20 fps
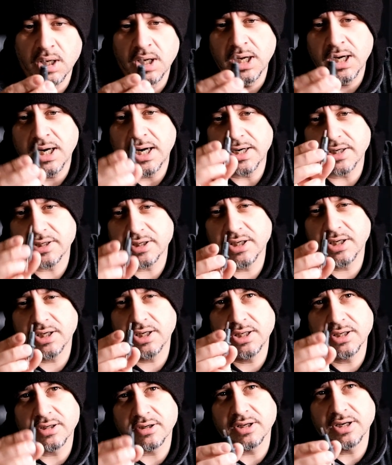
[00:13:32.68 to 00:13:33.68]
I
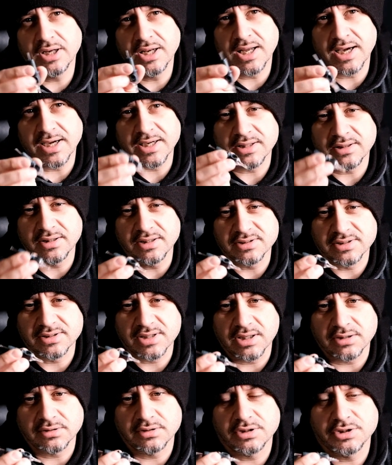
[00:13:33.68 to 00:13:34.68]
really like these
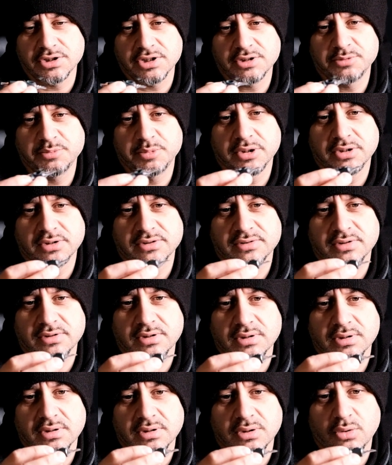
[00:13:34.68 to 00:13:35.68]
cartridges because
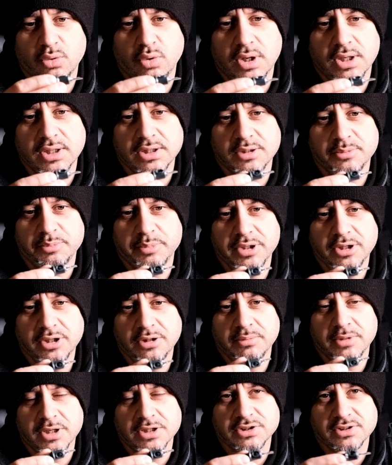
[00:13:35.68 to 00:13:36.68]
the quality pretty
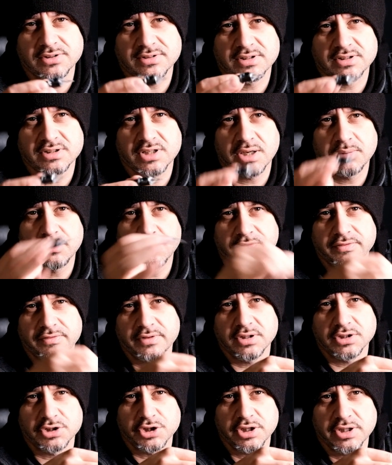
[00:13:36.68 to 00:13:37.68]
much is the same of the
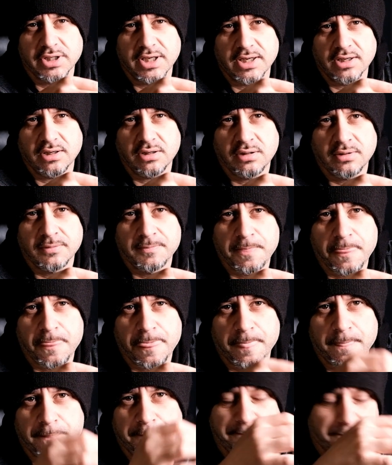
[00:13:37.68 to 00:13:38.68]
Cheyenne.
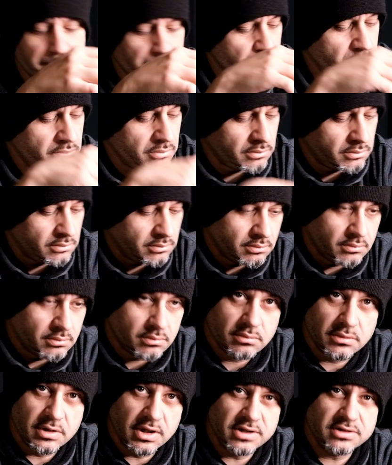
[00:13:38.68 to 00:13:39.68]

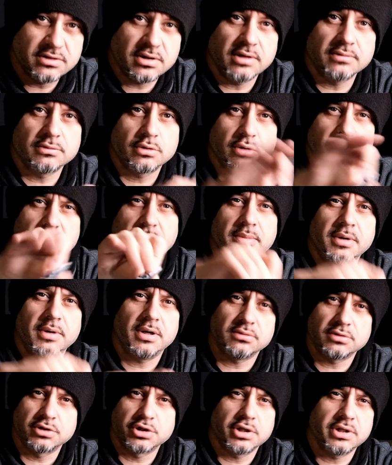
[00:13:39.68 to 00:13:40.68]
This, I'm talking
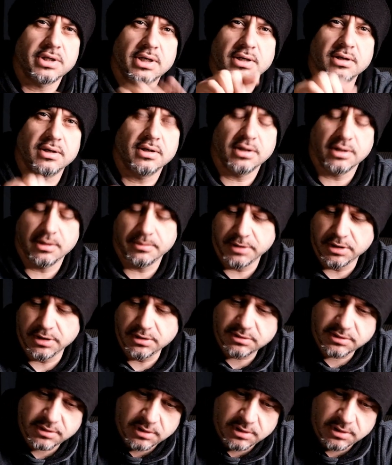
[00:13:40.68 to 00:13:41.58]
about Cheyenne in a minute.